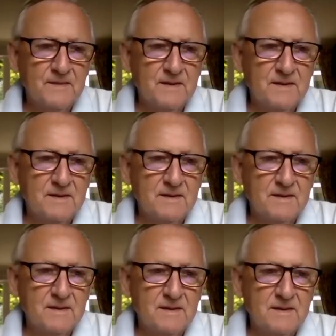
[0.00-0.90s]

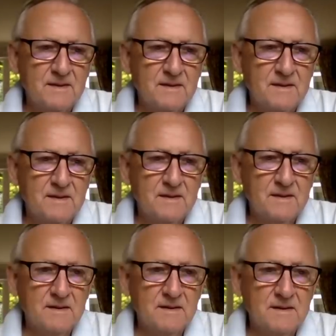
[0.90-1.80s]

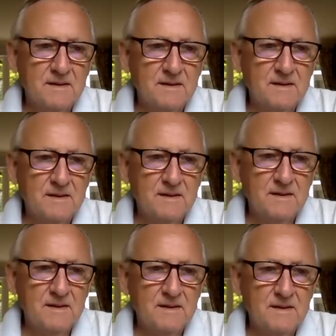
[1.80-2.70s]

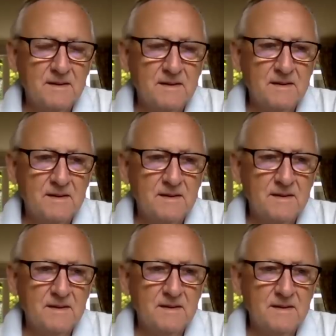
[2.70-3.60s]

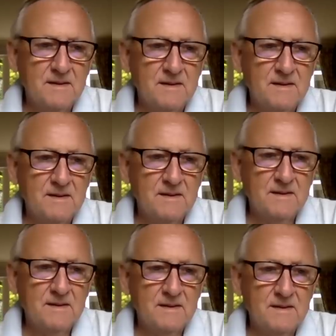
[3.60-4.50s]

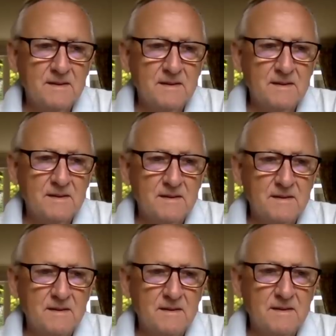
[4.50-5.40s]

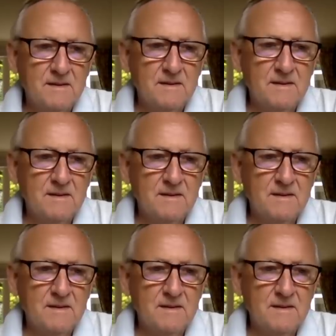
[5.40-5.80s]
The person shown says nothing.